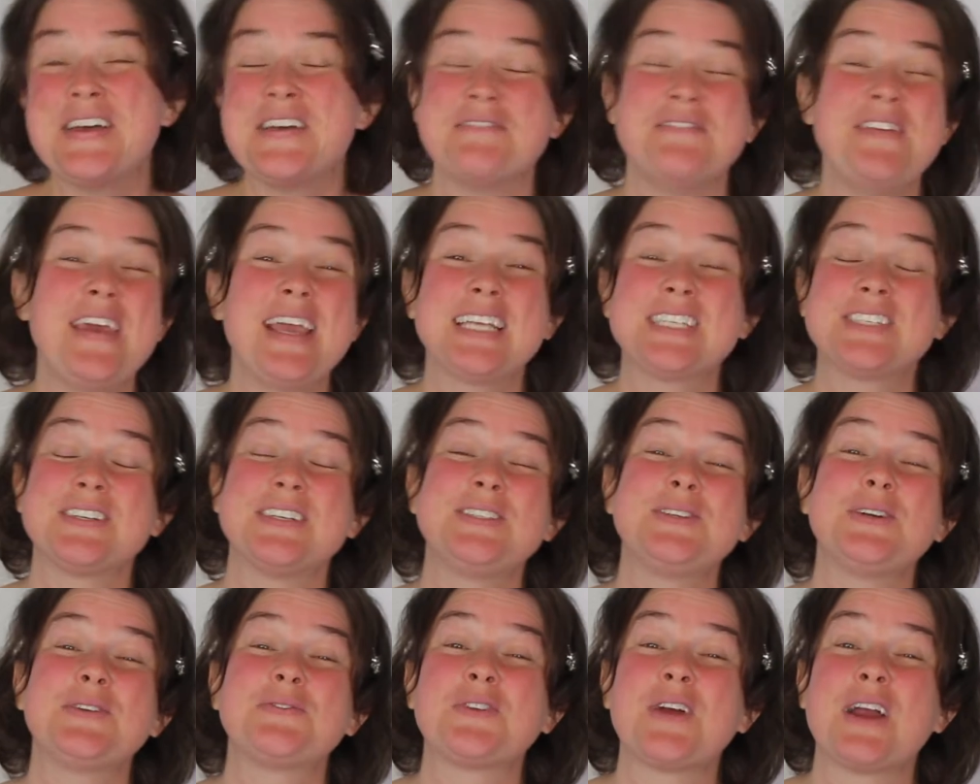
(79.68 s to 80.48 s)
Make sure
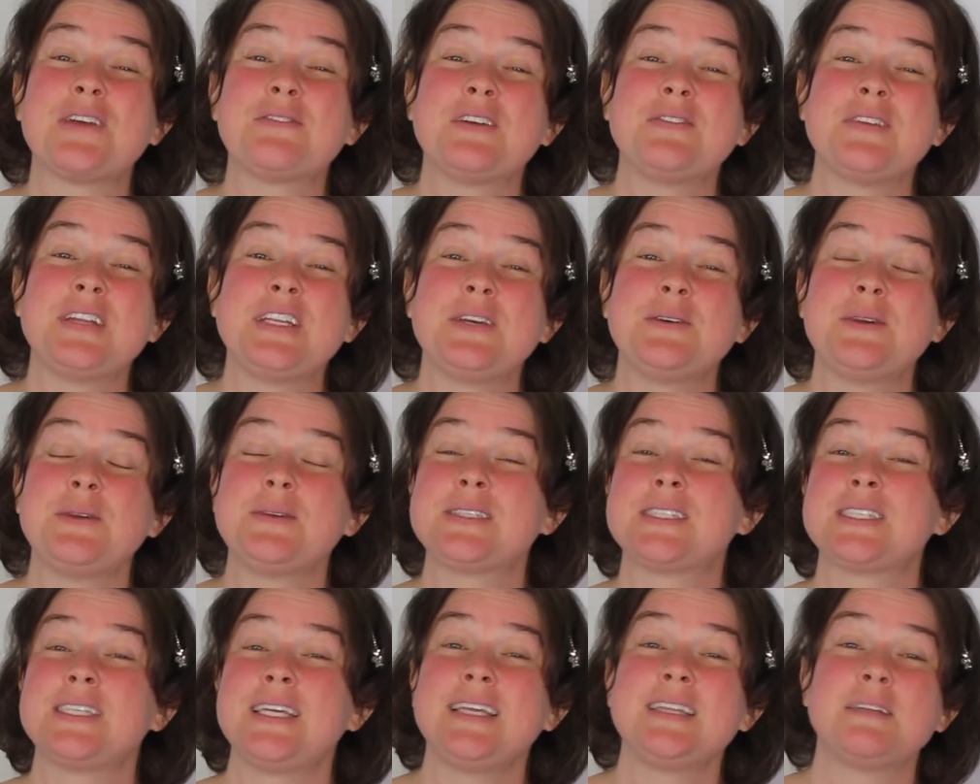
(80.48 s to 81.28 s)
and do it for every video
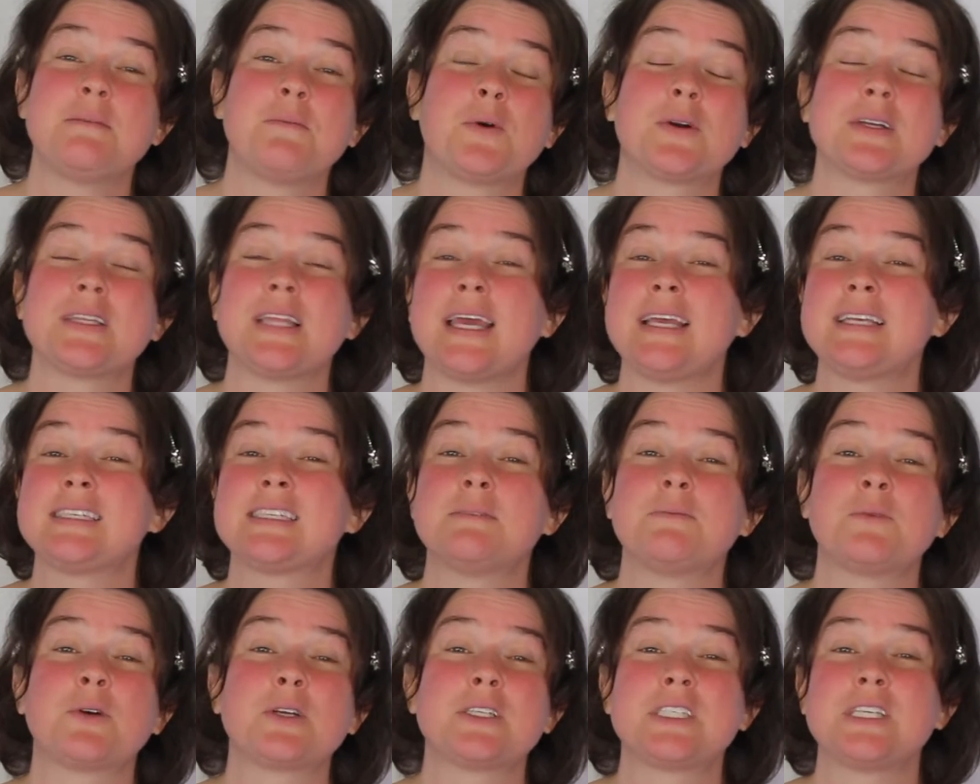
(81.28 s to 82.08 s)
you see. The more likes,
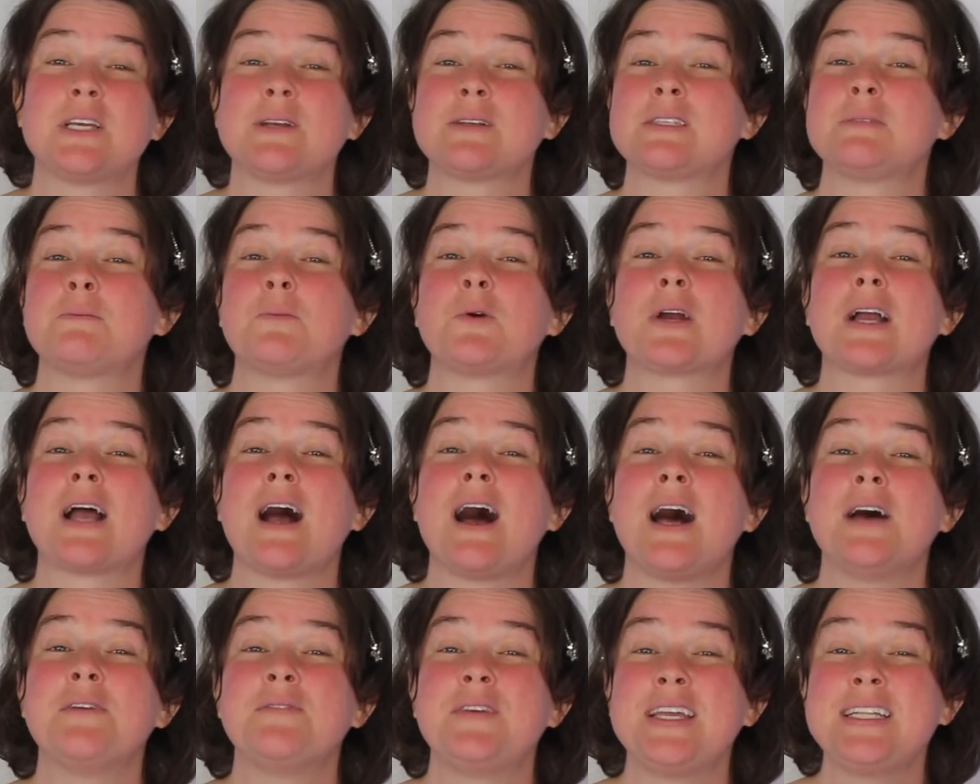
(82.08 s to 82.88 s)
the more shares, the more
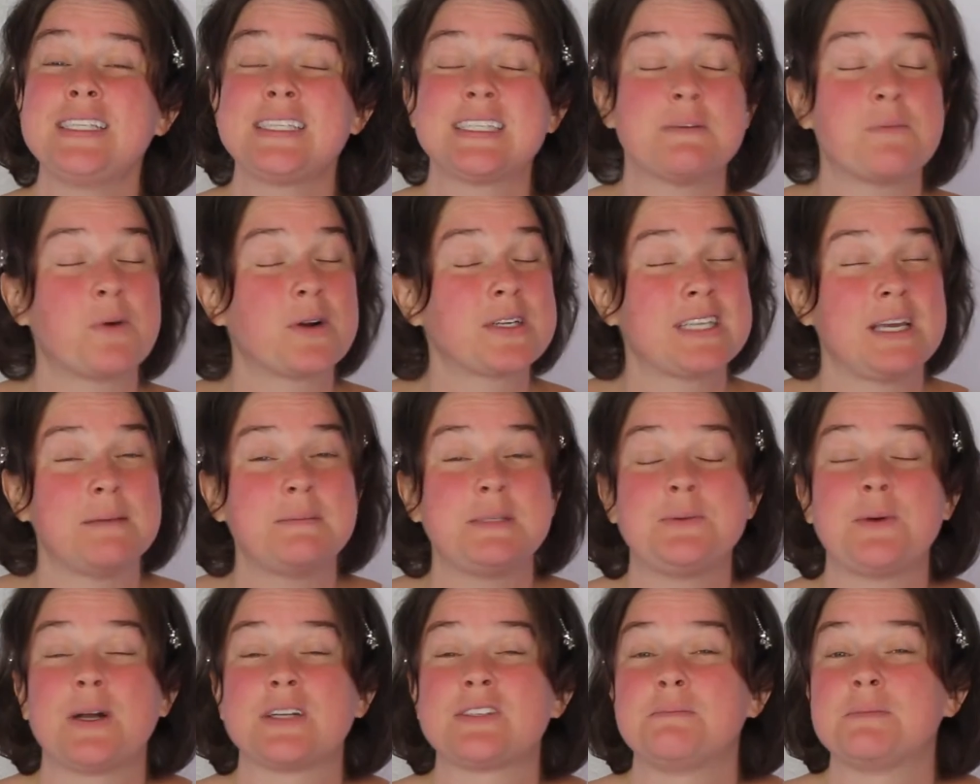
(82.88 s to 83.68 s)
comments, the more
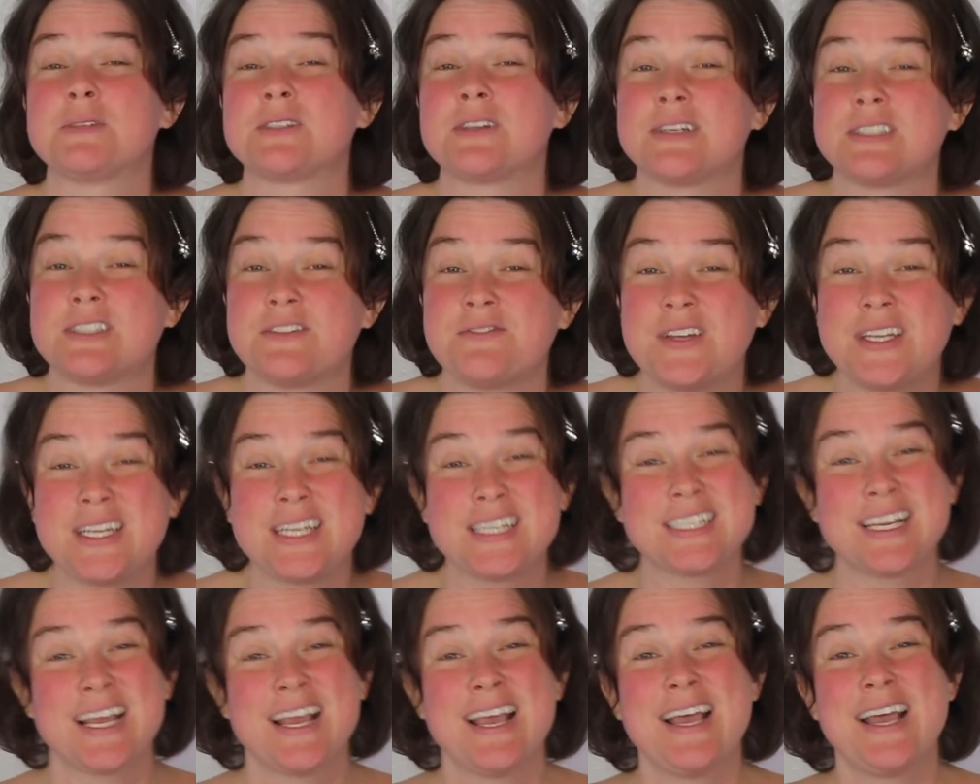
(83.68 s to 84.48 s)
times you watch from start to
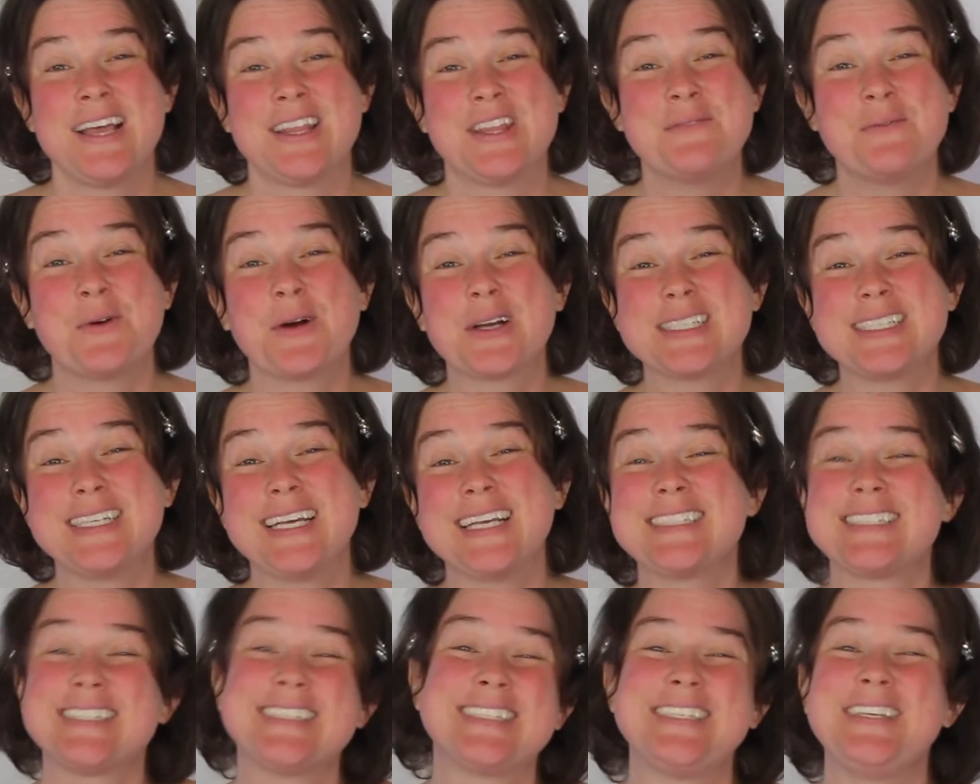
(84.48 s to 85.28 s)
finish, the more
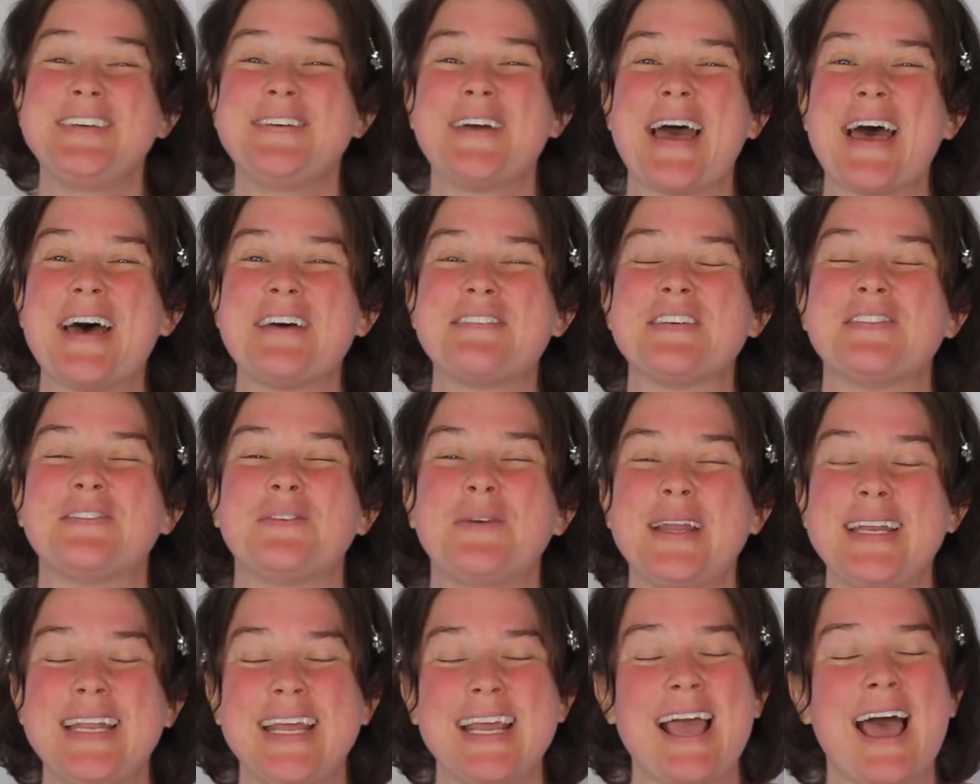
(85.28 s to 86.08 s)
chances you have of
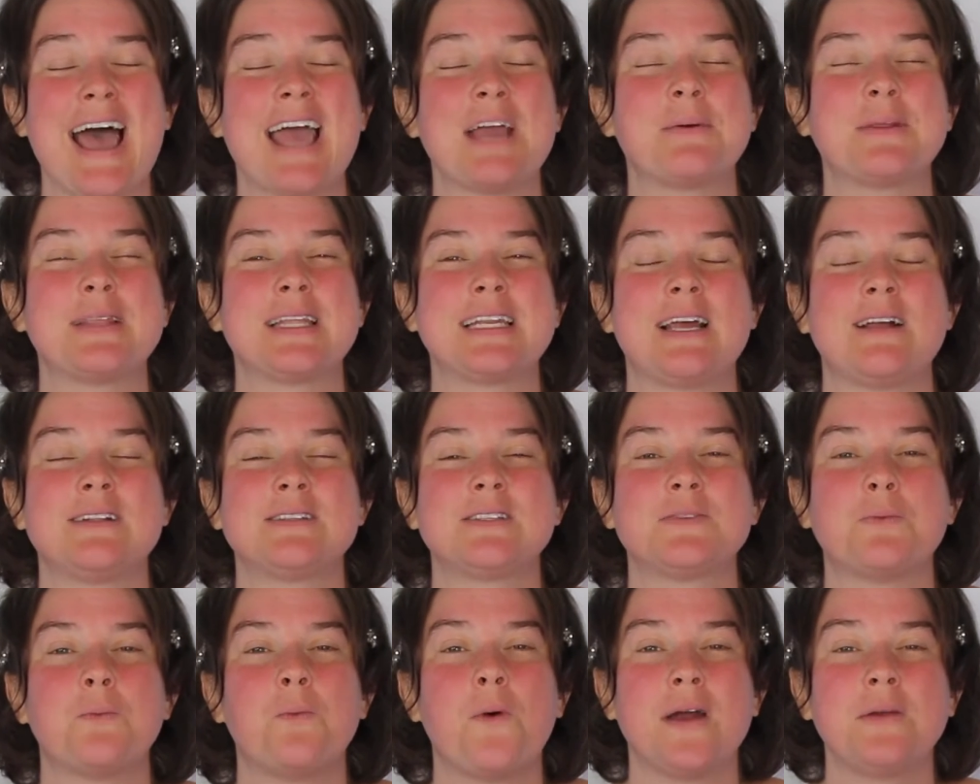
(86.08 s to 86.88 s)
winning. I will
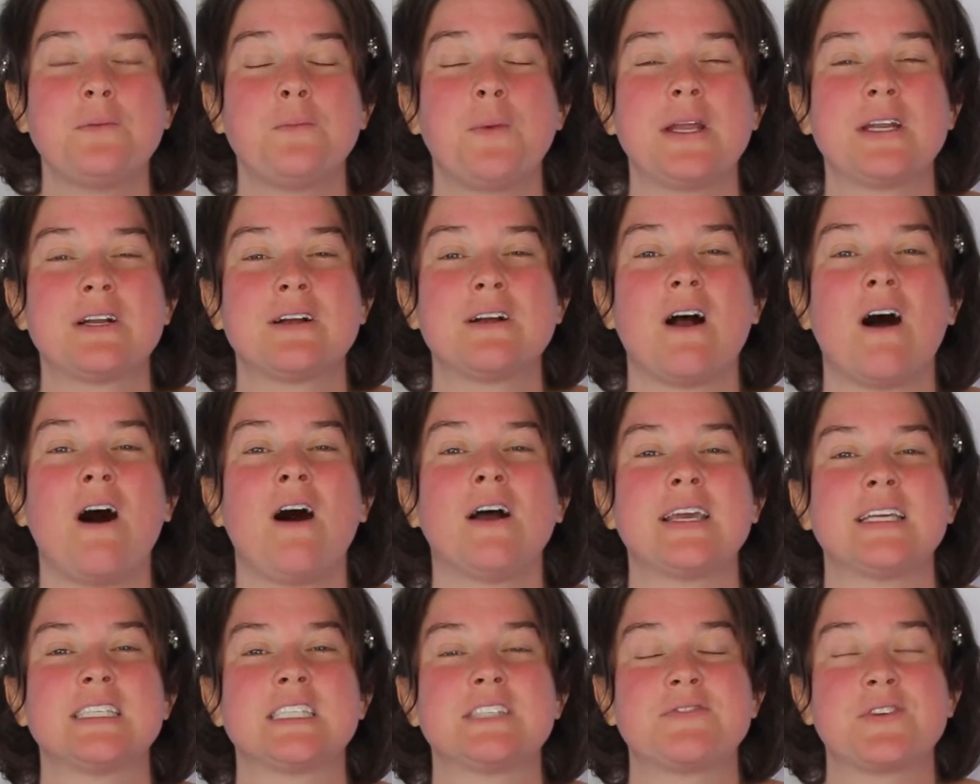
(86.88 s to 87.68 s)
announce one winner
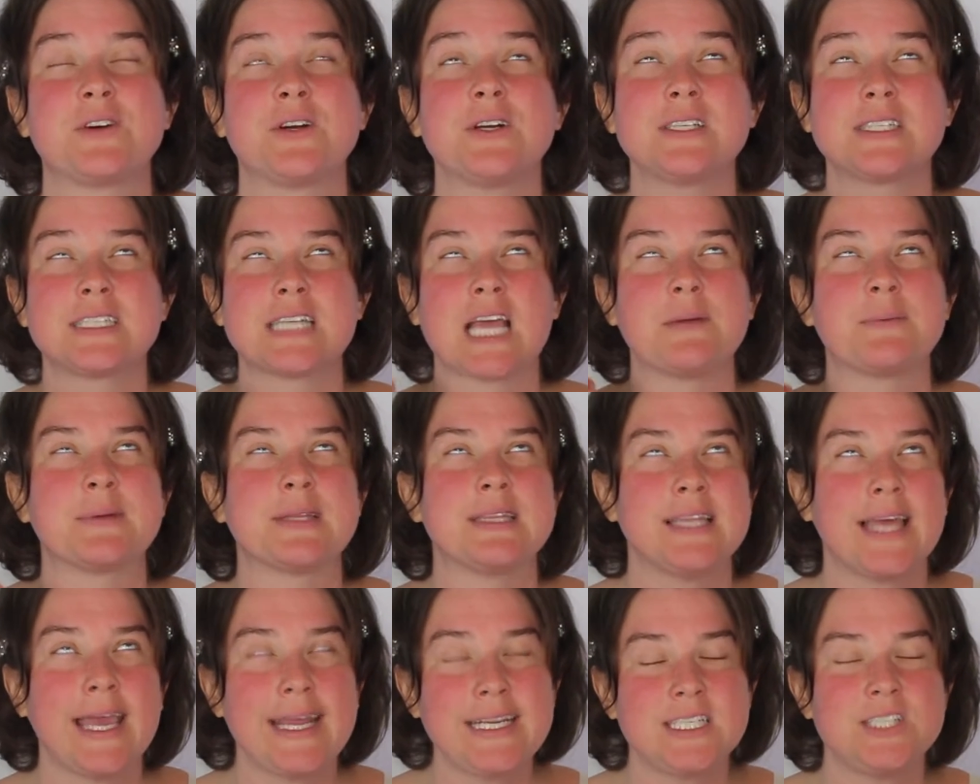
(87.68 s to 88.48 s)
August 1st. I
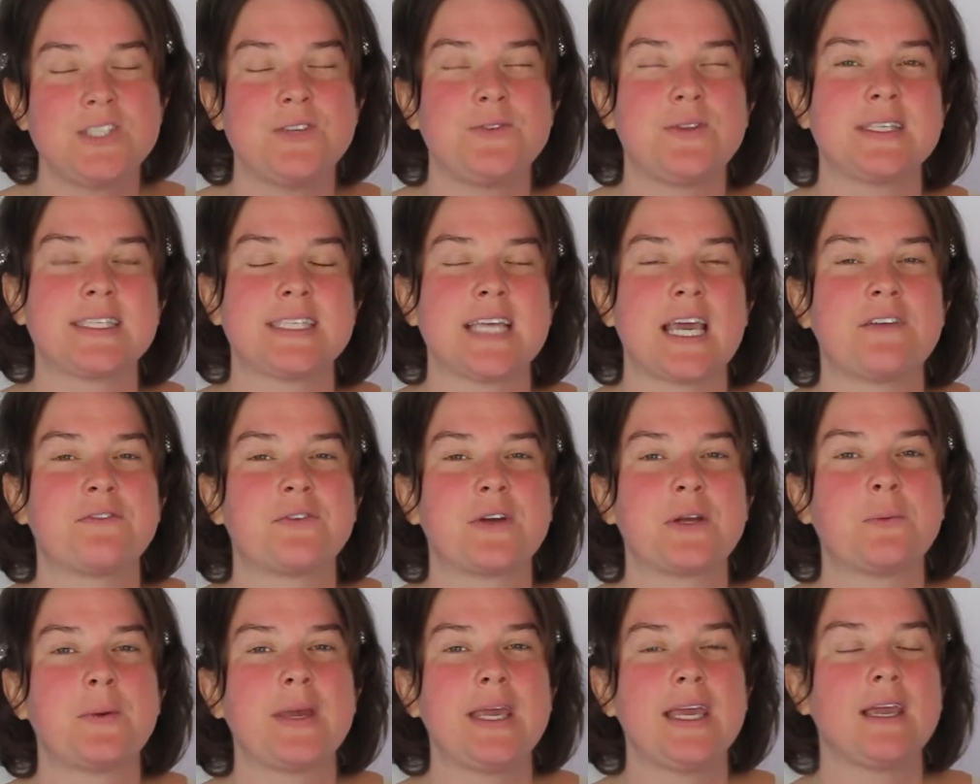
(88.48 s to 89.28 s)
would like to do this
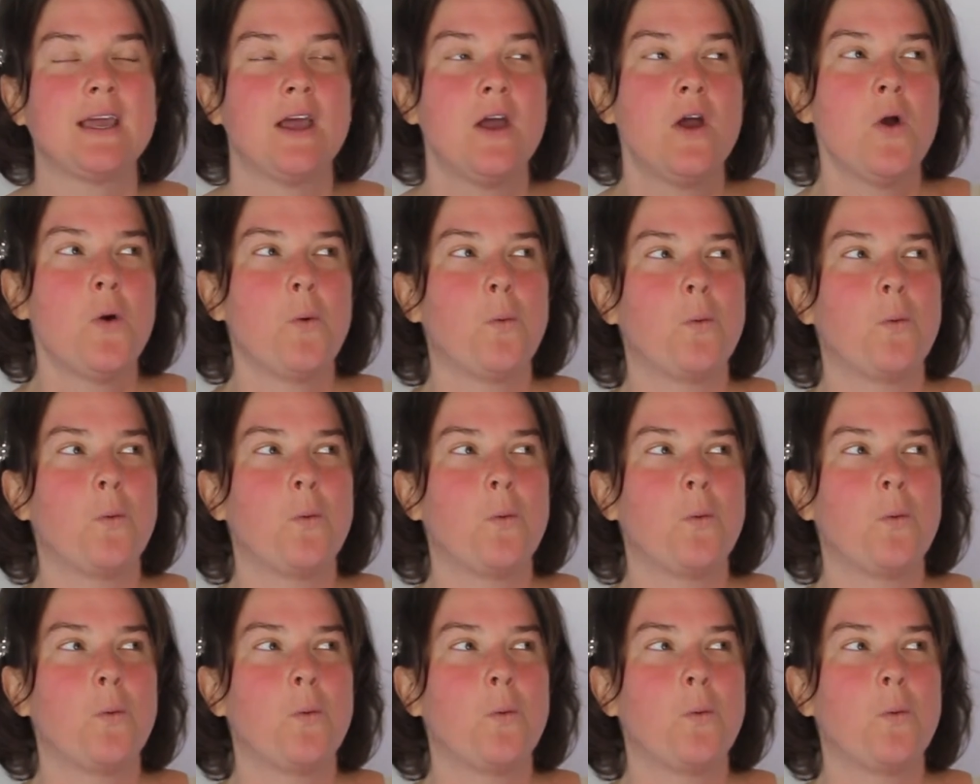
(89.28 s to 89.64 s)
every week.